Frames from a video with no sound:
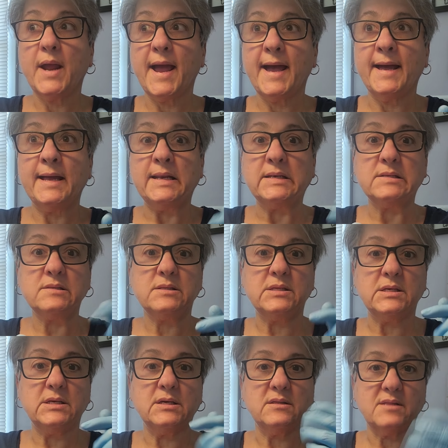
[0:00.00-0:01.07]
can
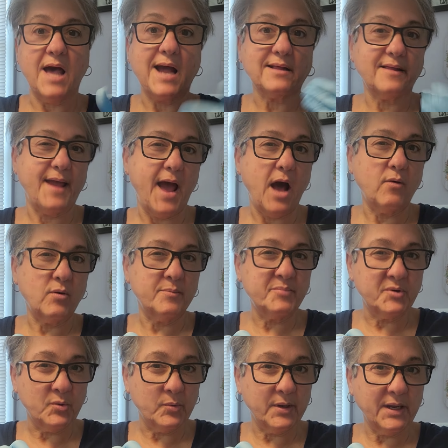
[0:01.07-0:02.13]
see exactly how I'm
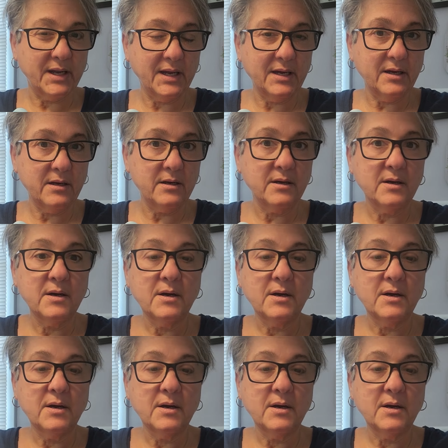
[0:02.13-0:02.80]
doing it.